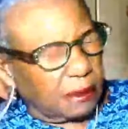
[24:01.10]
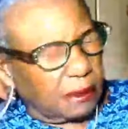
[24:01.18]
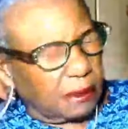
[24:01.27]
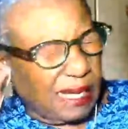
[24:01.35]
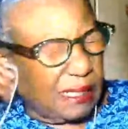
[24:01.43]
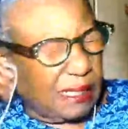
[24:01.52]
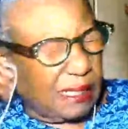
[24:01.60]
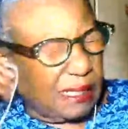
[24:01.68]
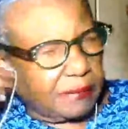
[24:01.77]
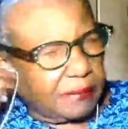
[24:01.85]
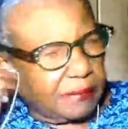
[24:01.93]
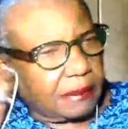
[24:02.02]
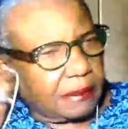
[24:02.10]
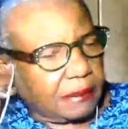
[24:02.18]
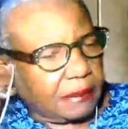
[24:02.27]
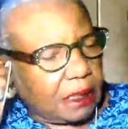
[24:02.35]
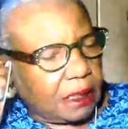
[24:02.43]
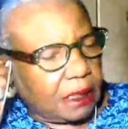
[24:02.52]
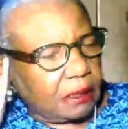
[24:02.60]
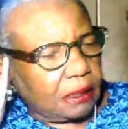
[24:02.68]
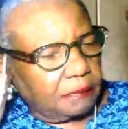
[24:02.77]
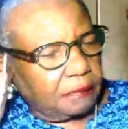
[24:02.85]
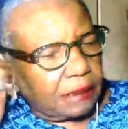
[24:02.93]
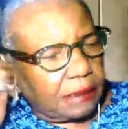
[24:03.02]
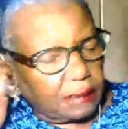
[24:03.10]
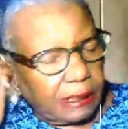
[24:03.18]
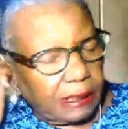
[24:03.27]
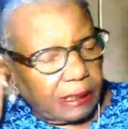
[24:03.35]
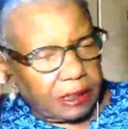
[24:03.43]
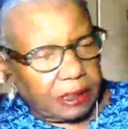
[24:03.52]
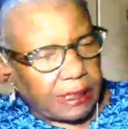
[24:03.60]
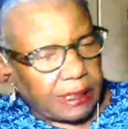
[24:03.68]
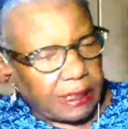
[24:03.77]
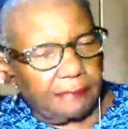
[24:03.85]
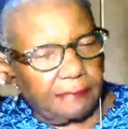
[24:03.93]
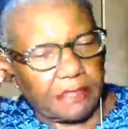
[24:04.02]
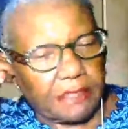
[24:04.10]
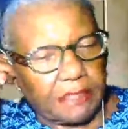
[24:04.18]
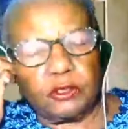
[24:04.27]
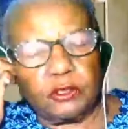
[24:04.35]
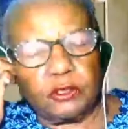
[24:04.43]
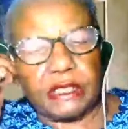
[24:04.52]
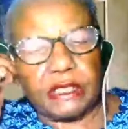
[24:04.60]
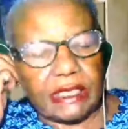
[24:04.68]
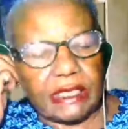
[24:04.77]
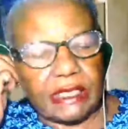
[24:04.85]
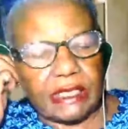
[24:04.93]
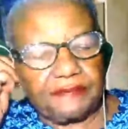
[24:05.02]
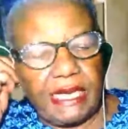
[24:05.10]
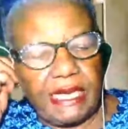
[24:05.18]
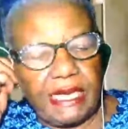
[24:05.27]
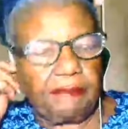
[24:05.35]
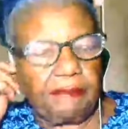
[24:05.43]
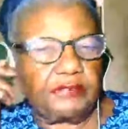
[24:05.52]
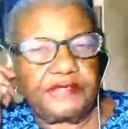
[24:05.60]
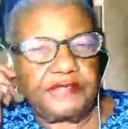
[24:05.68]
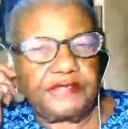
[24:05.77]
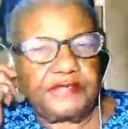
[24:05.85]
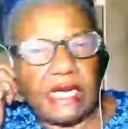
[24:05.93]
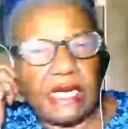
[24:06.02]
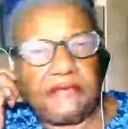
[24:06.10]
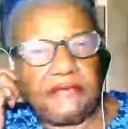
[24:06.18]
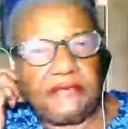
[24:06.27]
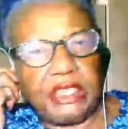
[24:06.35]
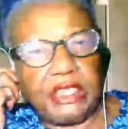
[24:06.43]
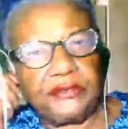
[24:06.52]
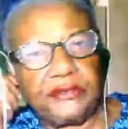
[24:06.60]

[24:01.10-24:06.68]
it was just time for some more because I've had them for 5 years.